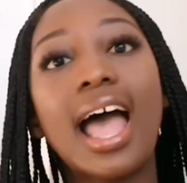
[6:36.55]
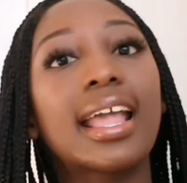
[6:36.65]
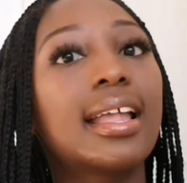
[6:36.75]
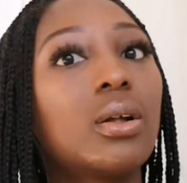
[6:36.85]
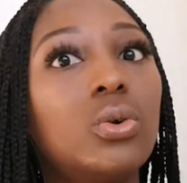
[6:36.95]

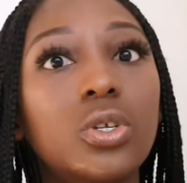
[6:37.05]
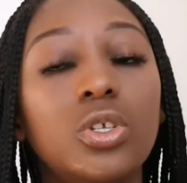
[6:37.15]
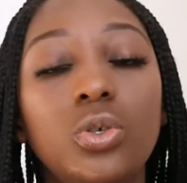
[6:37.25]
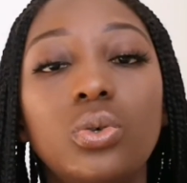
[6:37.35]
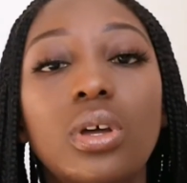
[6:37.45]
I can
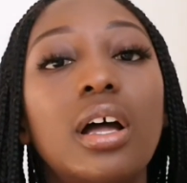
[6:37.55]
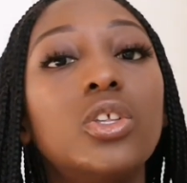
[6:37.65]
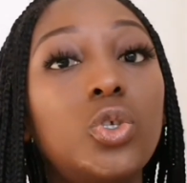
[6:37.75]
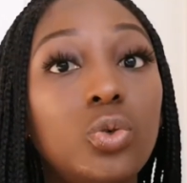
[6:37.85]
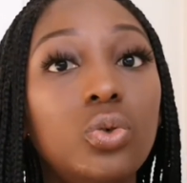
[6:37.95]
also do
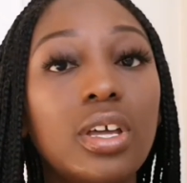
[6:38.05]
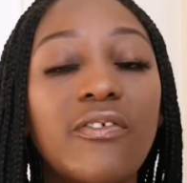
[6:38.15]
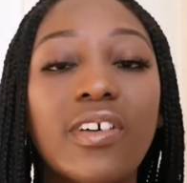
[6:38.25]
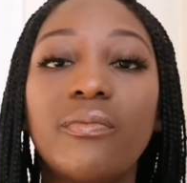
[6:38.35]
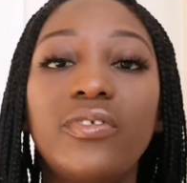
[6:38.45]
two
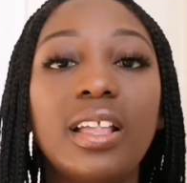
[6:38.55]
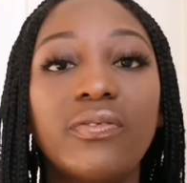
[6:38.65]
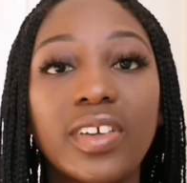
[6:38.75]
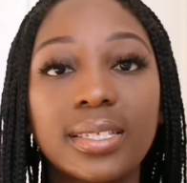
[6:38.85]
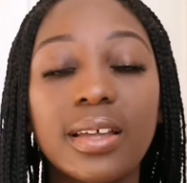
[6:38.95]
if I'm
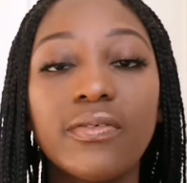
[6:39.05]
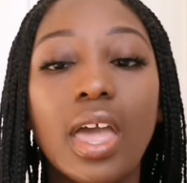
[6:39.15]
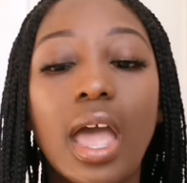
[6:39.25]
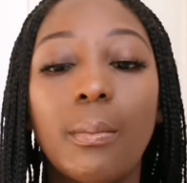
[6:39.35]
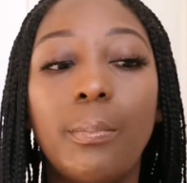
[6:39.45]
feeling festive,
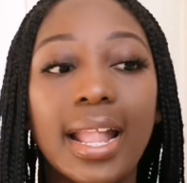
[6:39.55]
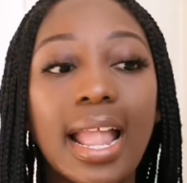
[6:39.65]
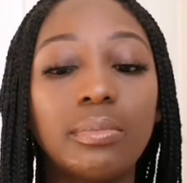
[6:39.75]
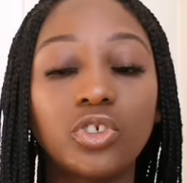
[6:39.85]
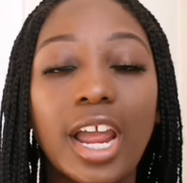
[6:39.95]

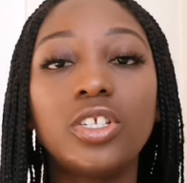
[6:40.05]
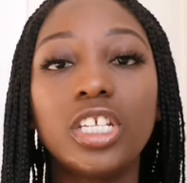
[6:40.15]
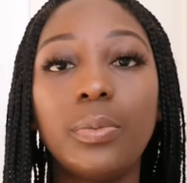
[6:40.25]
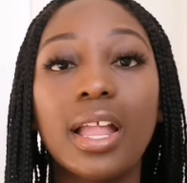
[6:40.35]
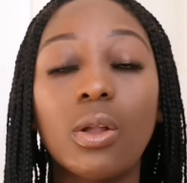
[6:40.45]
but I'm trying
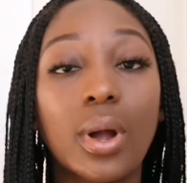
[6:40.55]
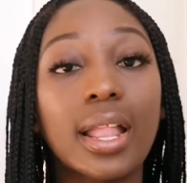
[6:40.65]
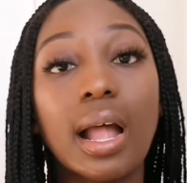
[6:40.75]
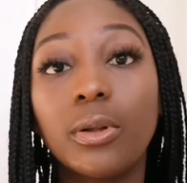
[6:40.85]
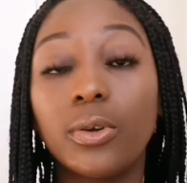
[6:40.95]
to keep it at
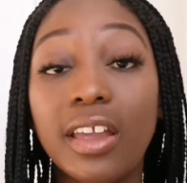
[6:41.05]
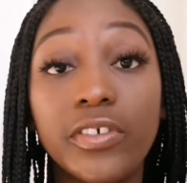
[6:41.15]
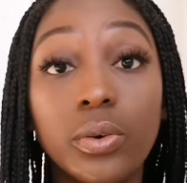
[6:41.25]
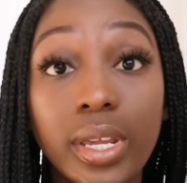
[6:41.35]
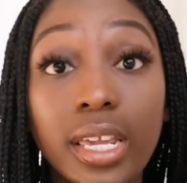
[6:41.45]
one upload
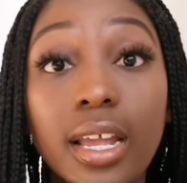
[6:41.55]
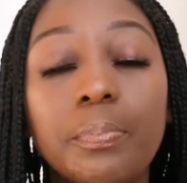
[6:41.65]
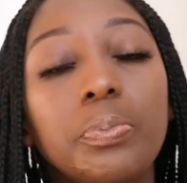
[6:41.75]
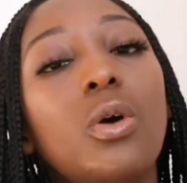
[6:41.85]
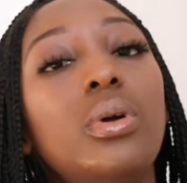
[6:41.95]
every week.